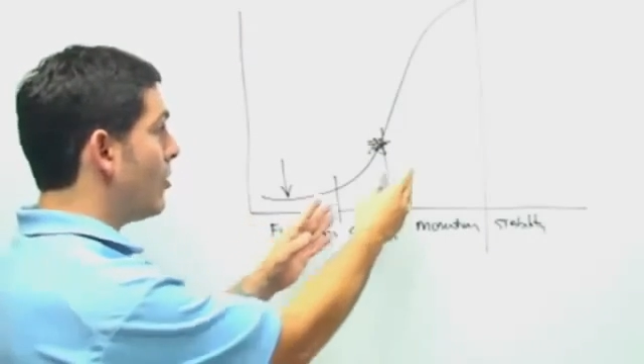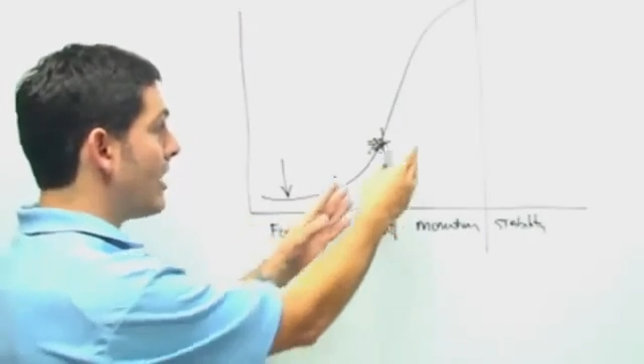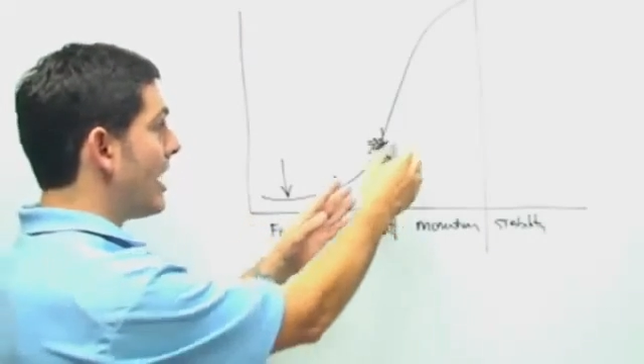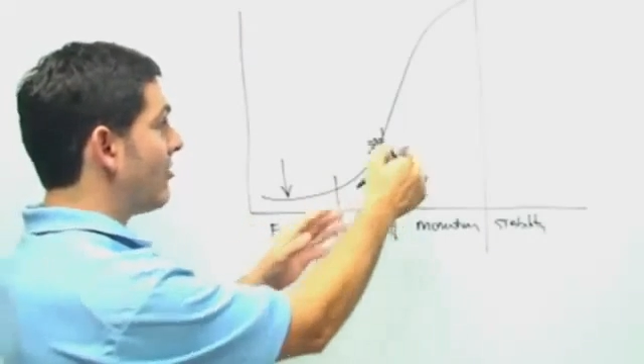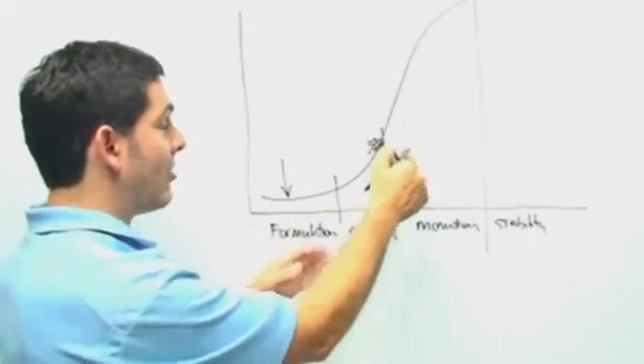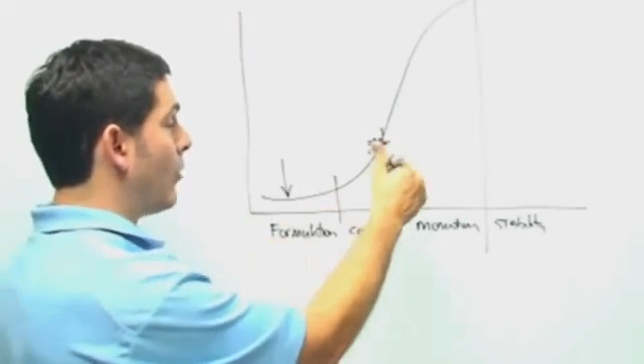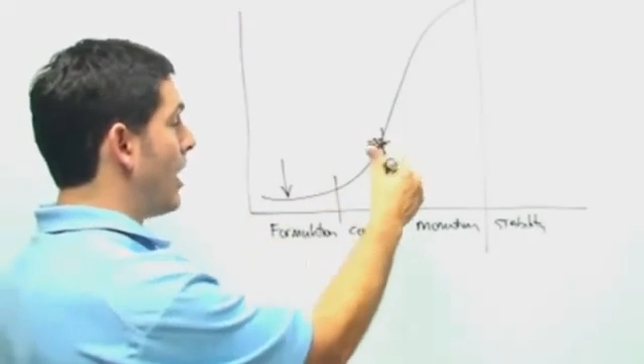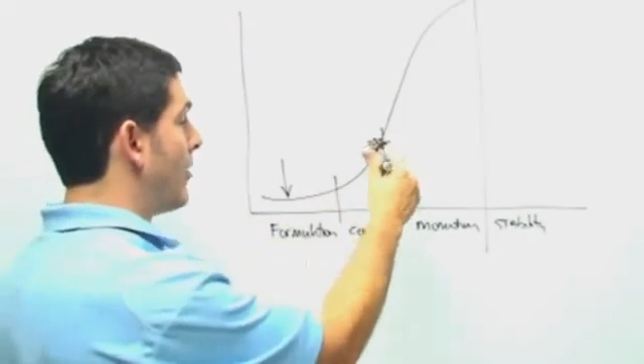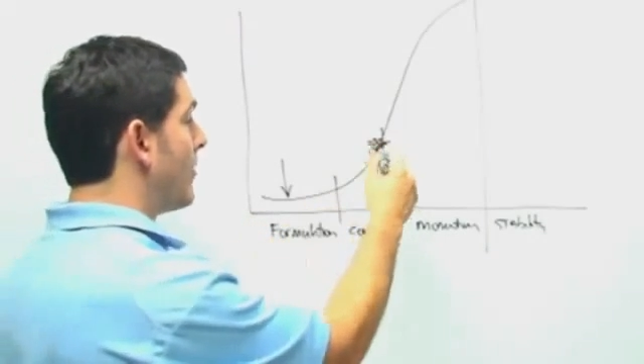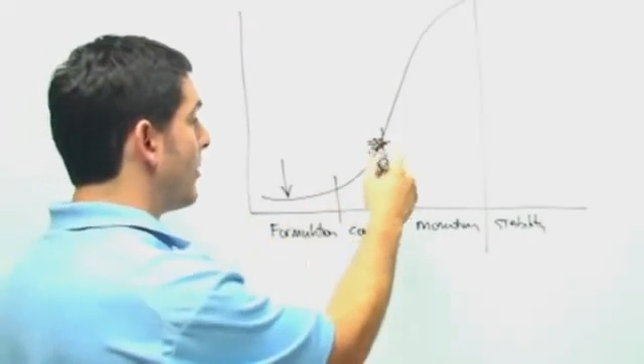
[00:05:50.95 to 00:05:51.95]
who catch the
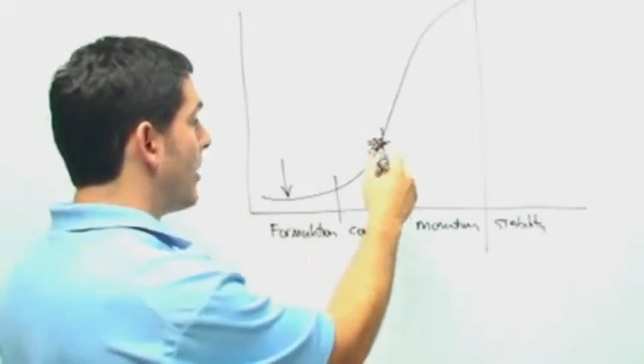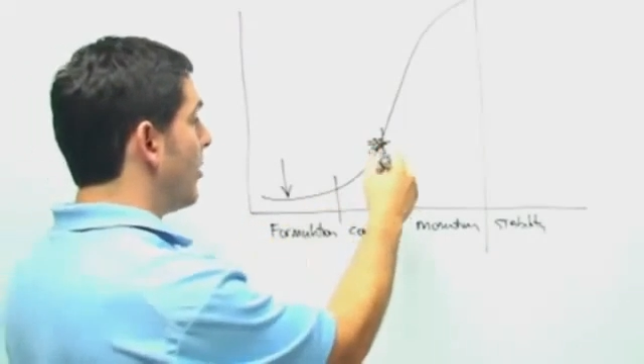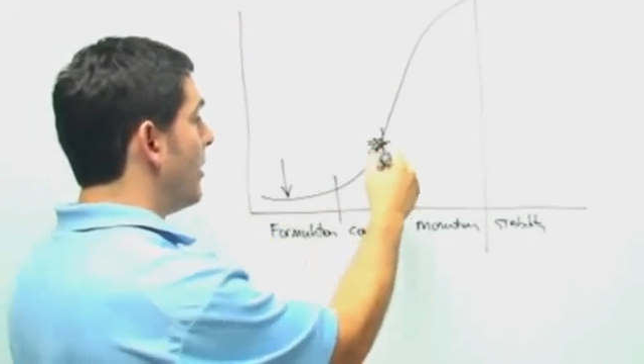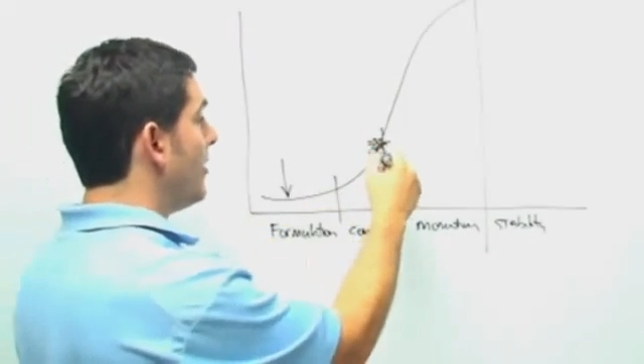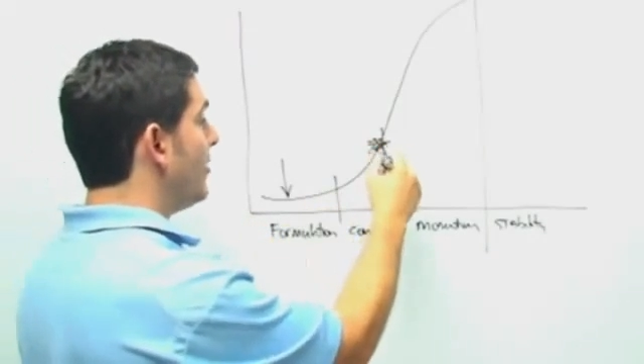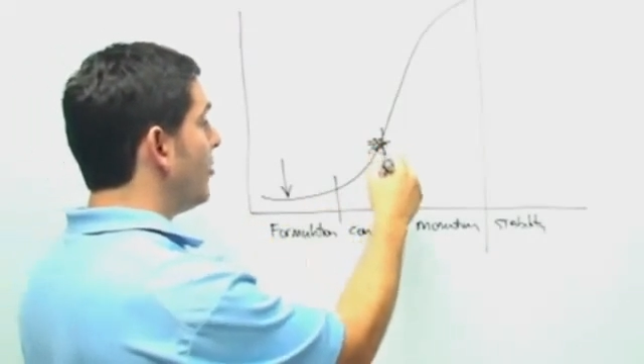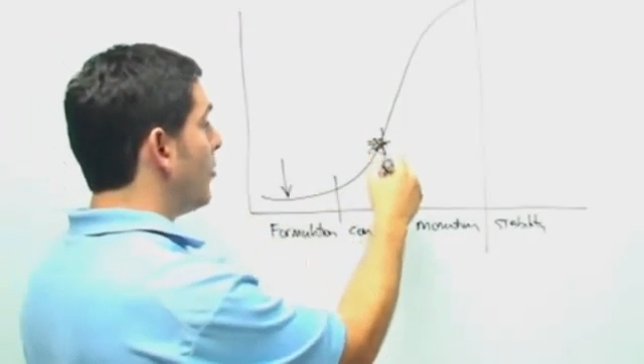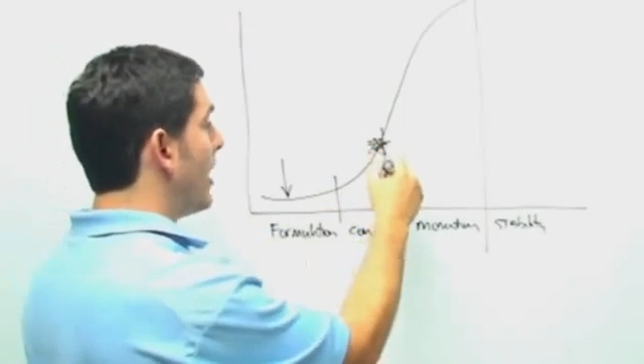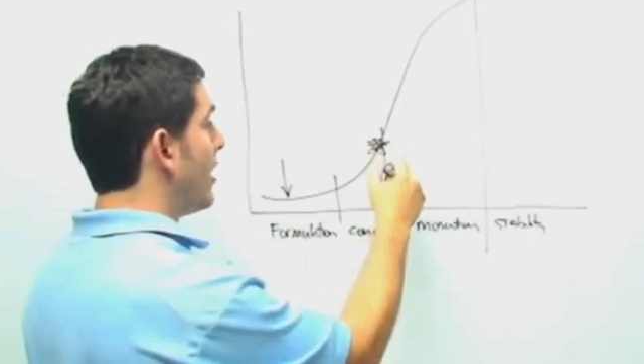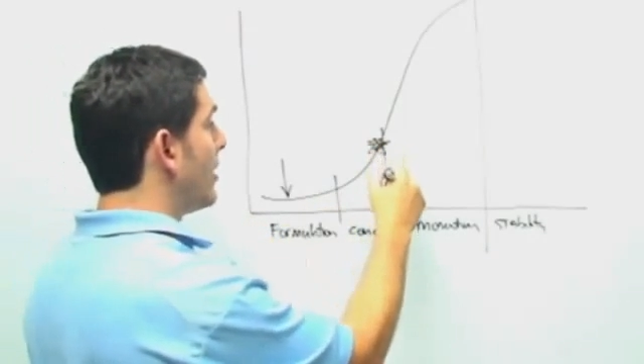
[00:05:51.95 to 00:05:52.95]
wave. This is
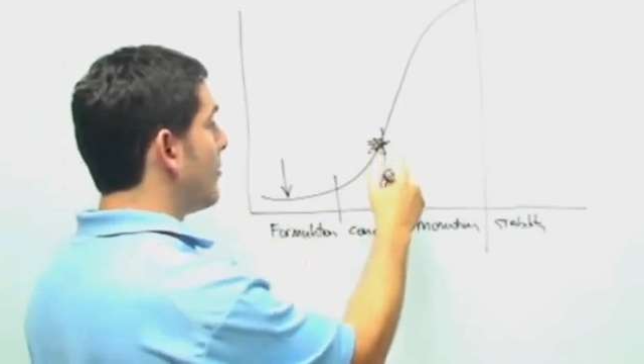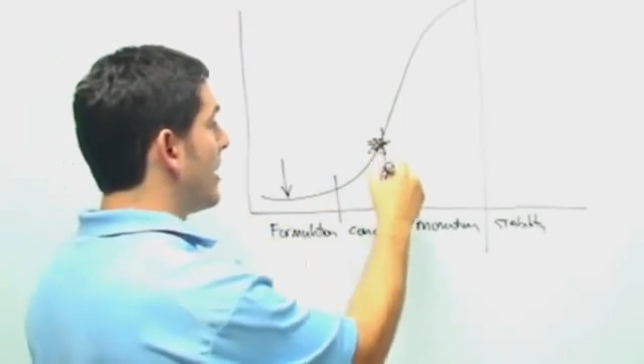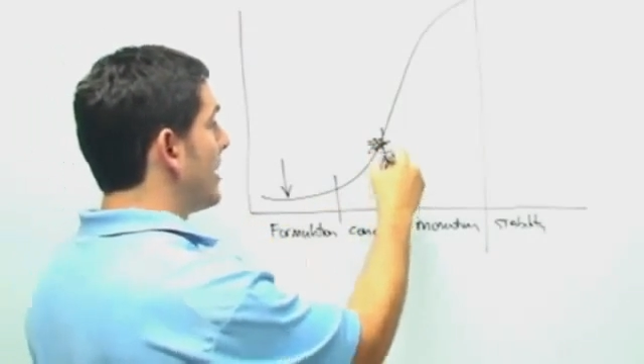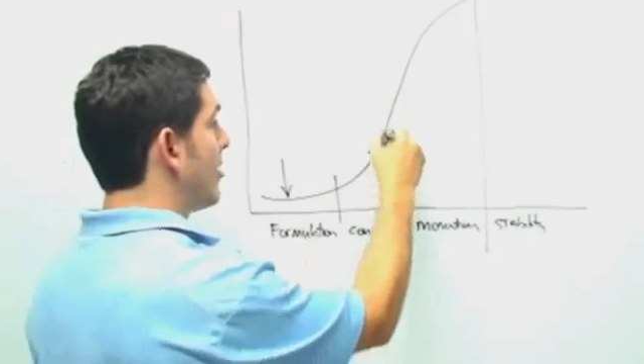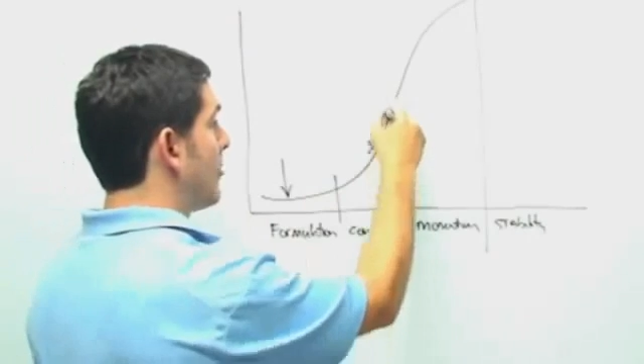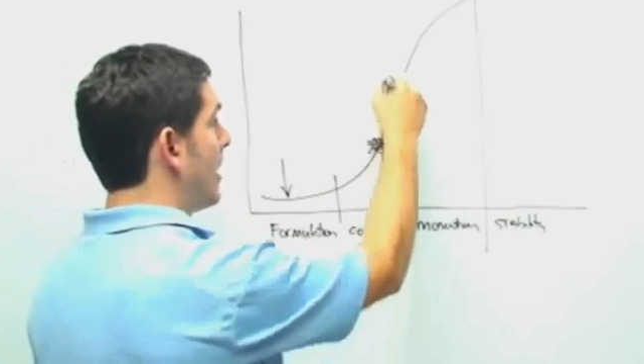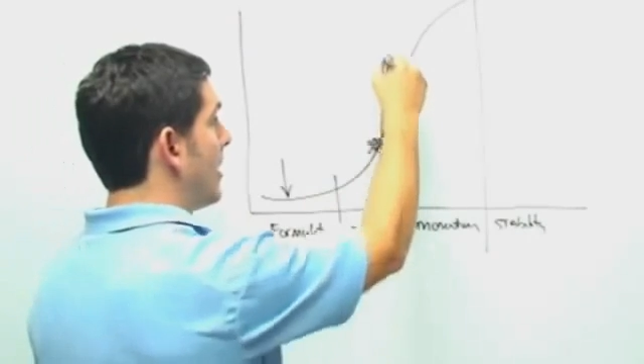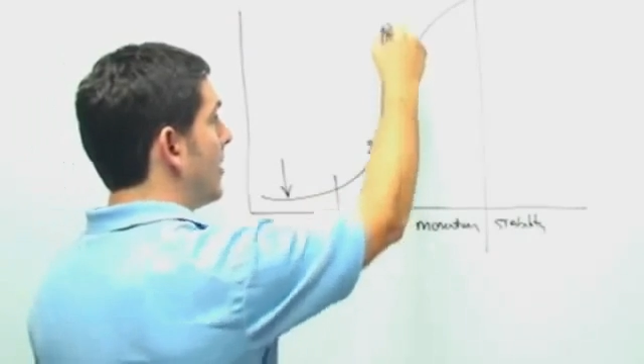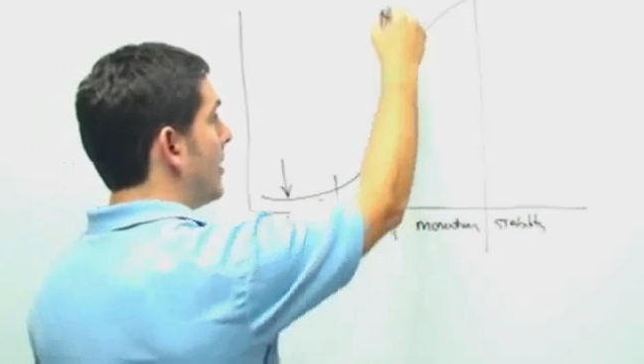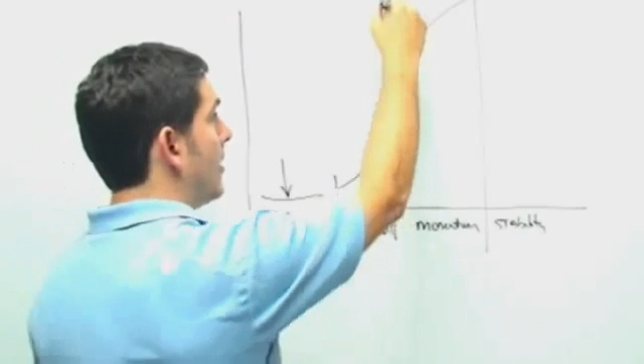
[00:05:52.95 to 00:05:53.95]
where the money is made.